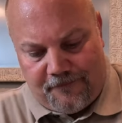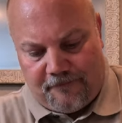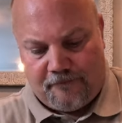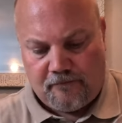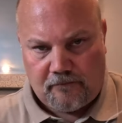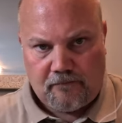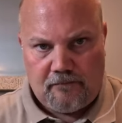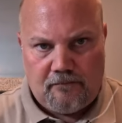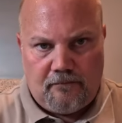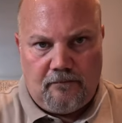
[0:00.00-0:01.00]

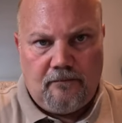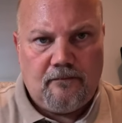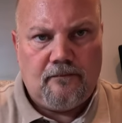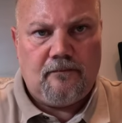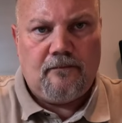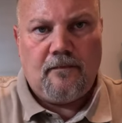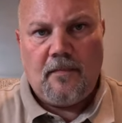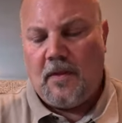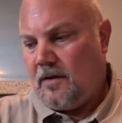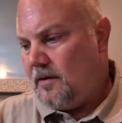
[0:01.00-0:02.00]

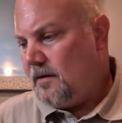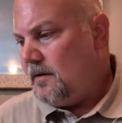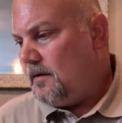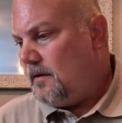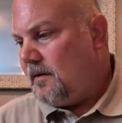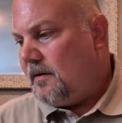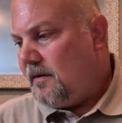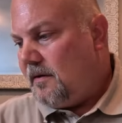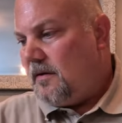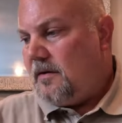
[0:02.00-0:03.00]

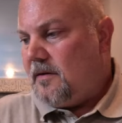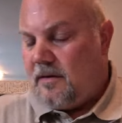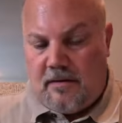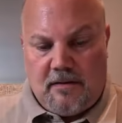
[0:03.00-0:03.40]
(no one is talking)